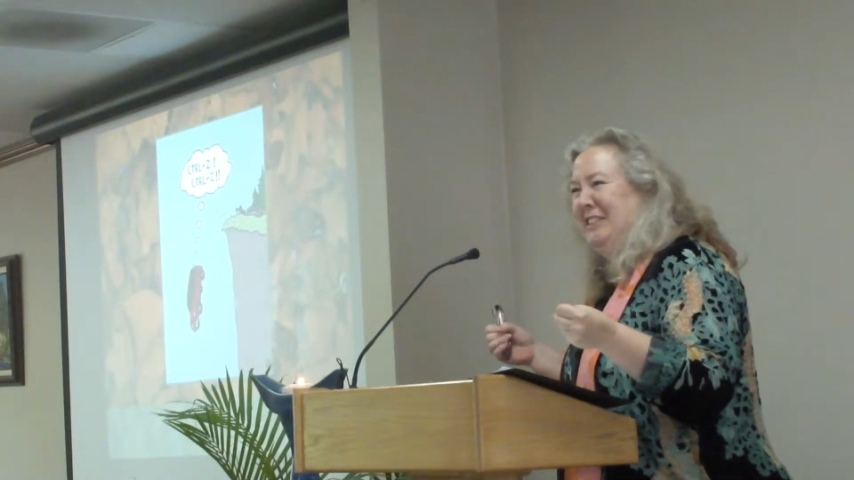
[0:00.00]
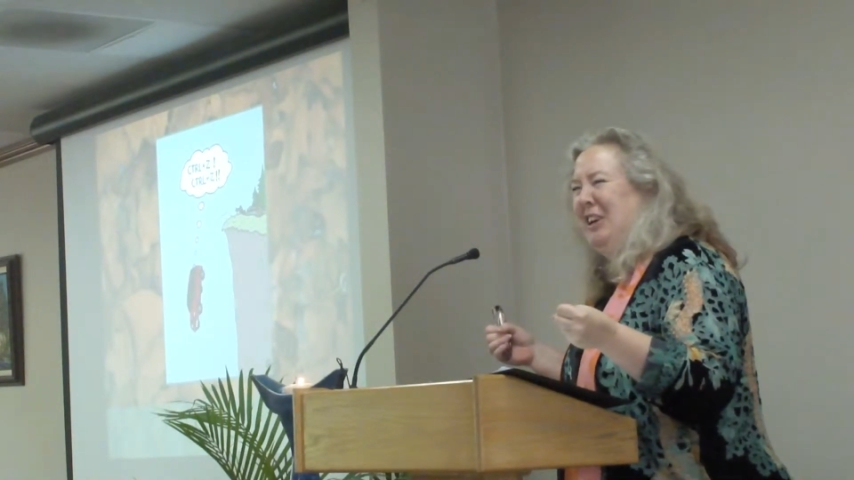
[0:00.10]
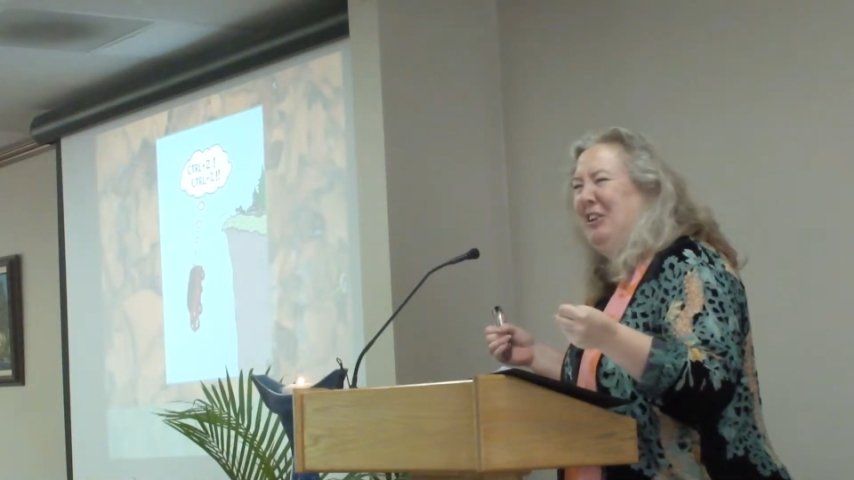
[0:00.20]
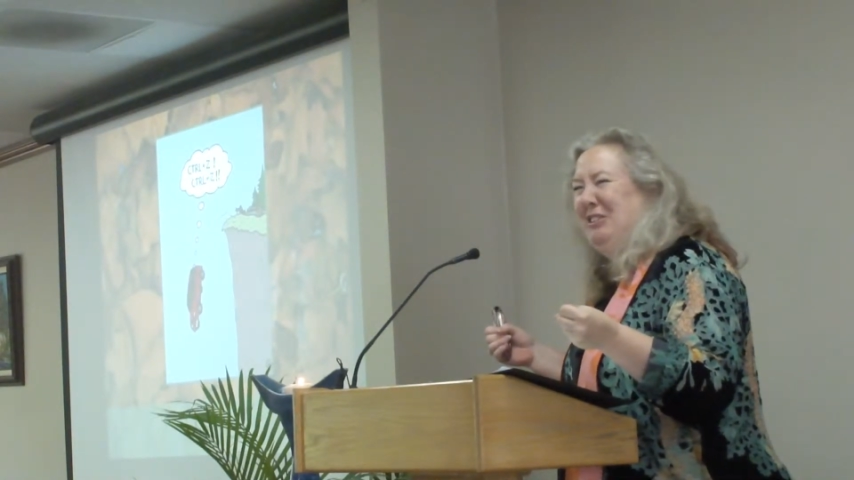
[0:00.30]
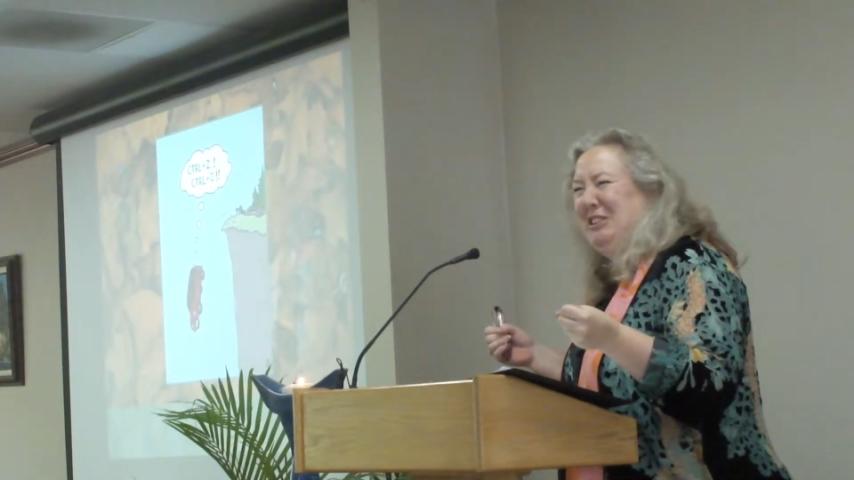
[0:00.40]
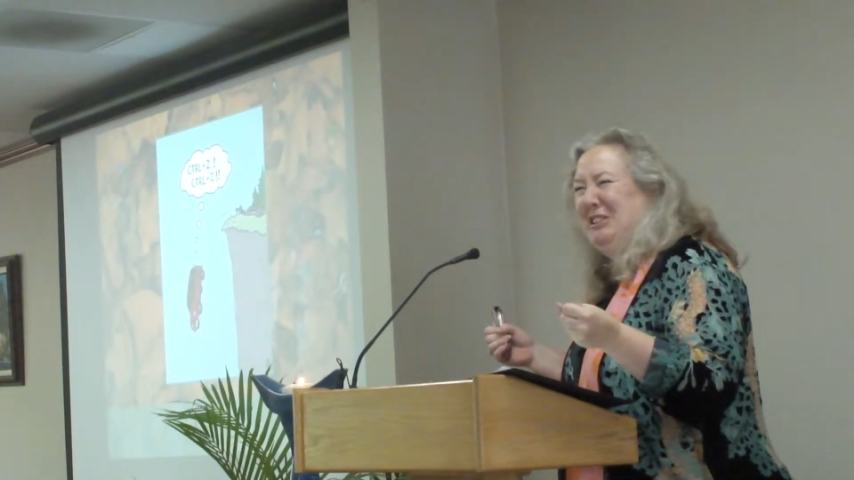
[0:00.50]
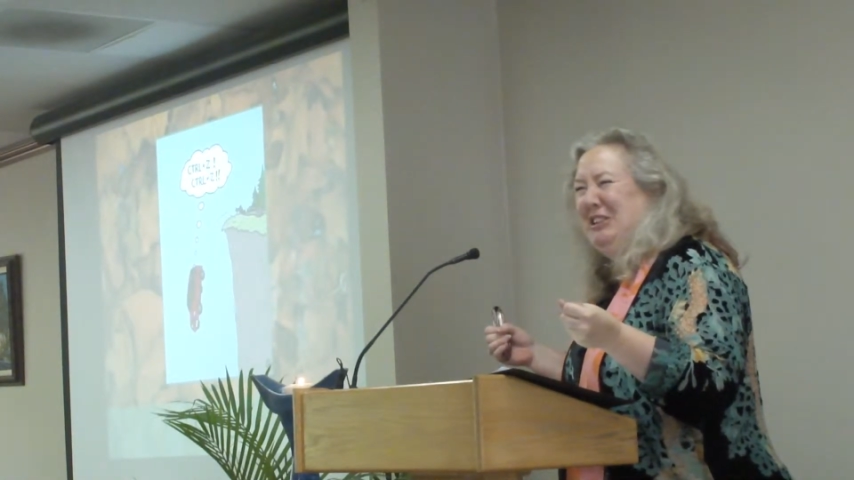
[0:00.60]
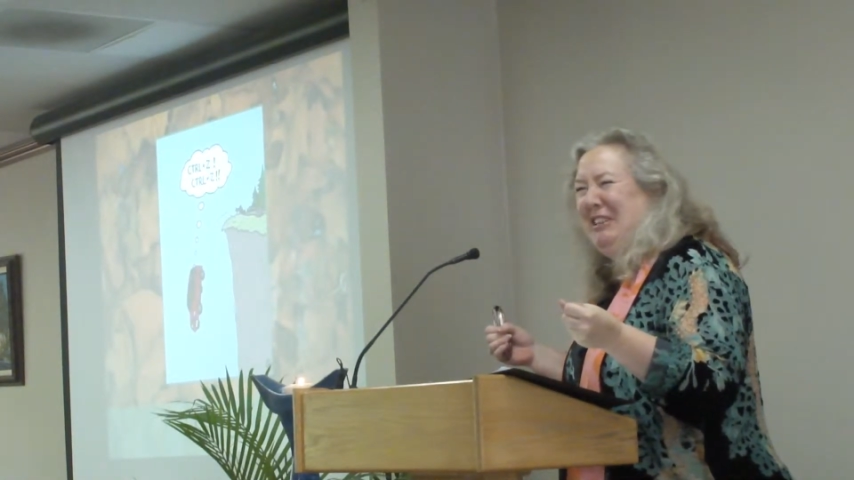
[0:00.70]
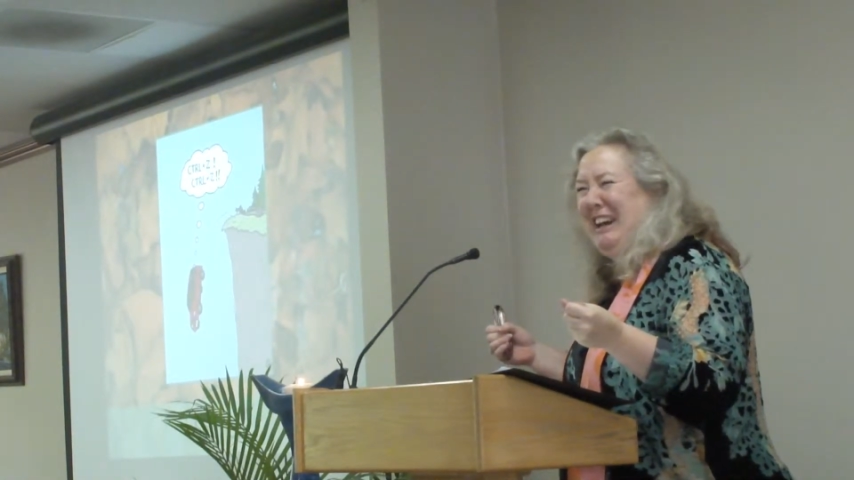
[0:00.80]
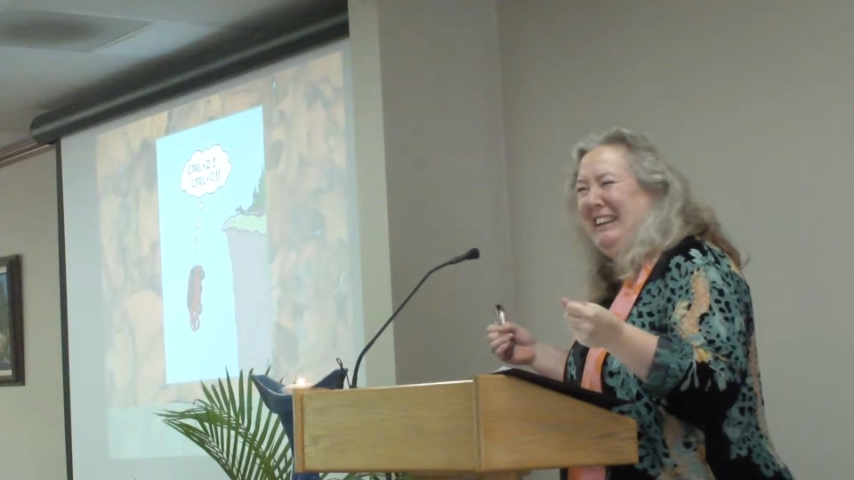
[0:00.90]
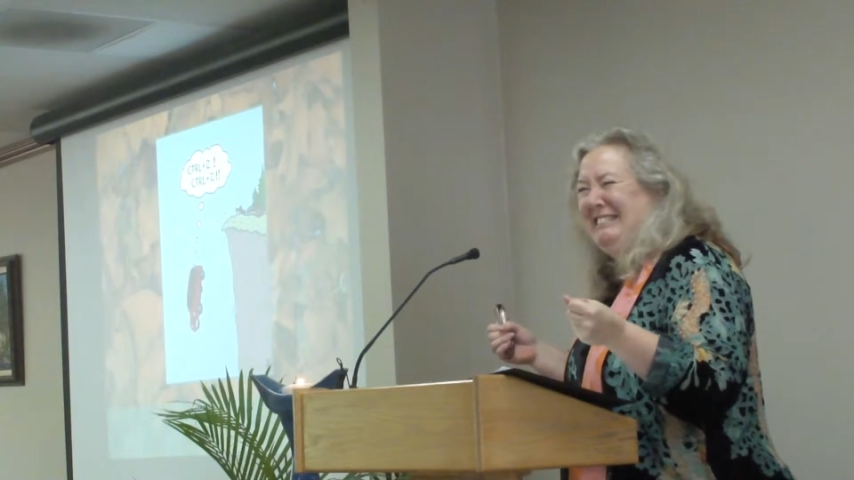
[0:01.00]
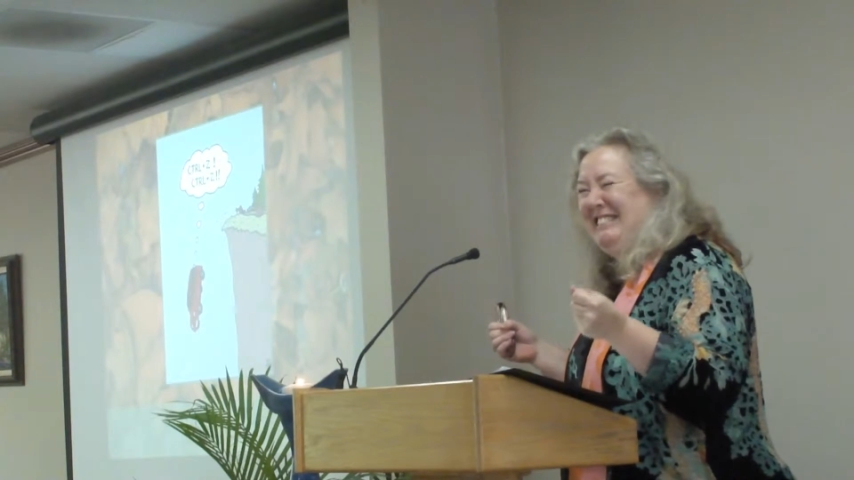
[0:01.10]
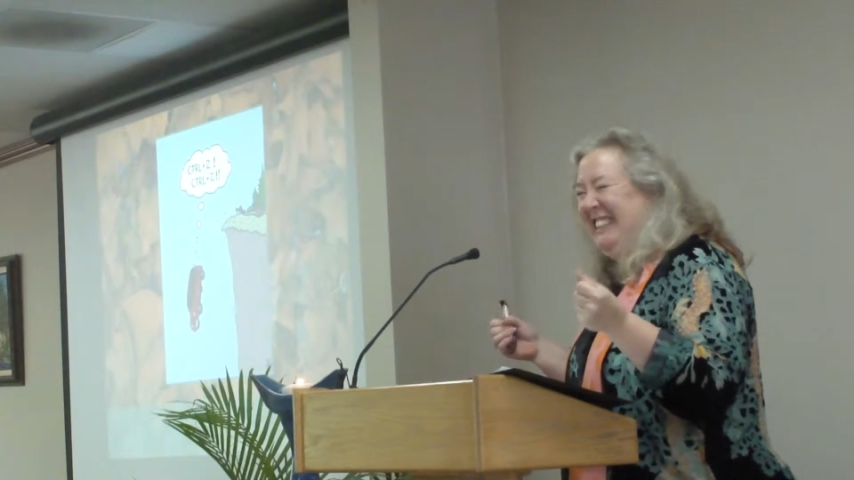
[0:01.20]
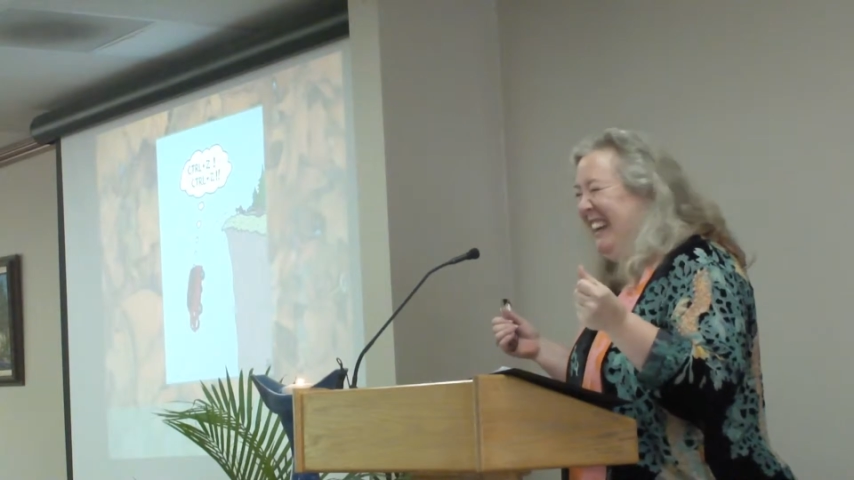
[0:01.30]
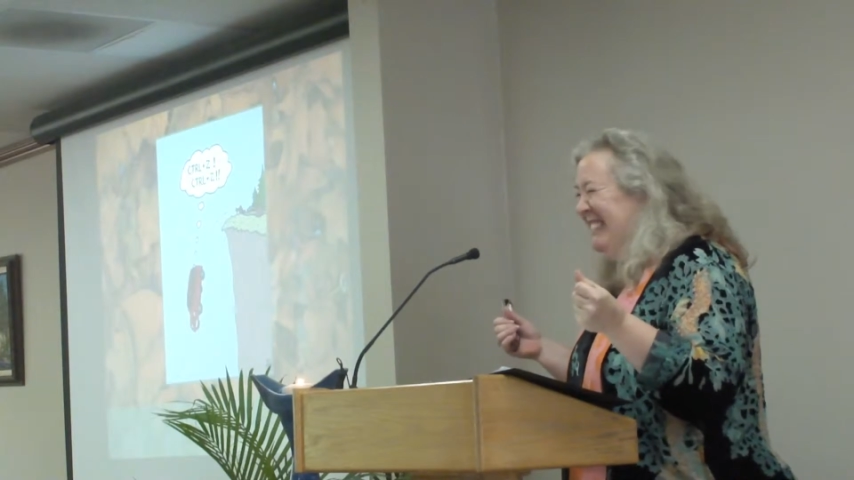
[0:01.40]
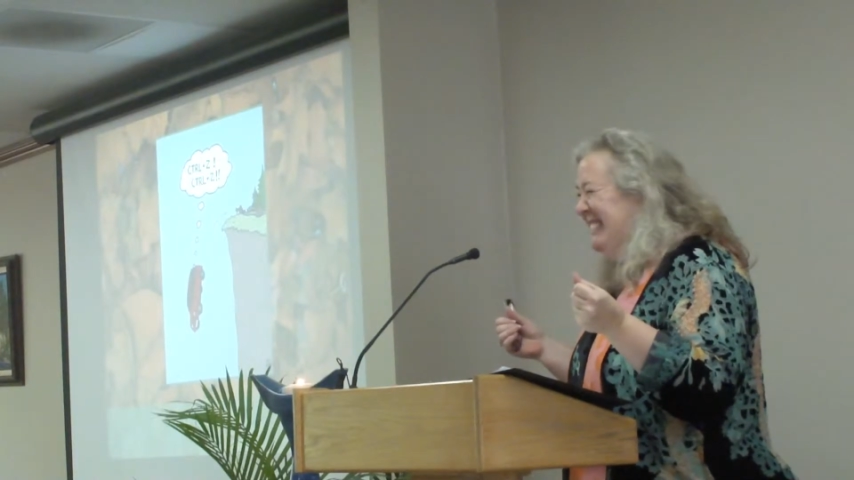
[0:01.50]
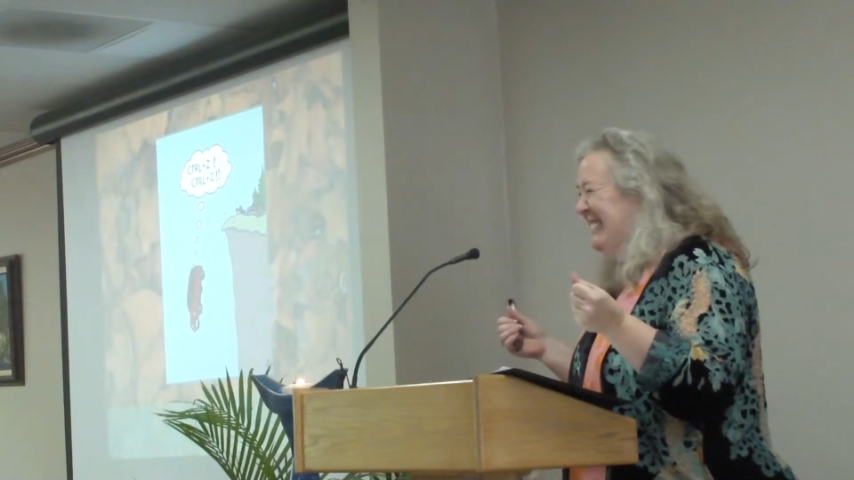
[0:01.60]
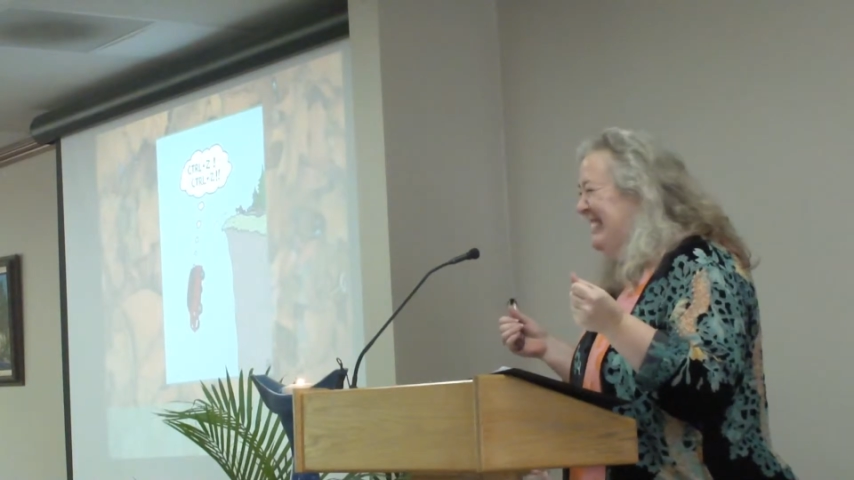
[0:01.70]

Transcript: Oh, you know that, yeah.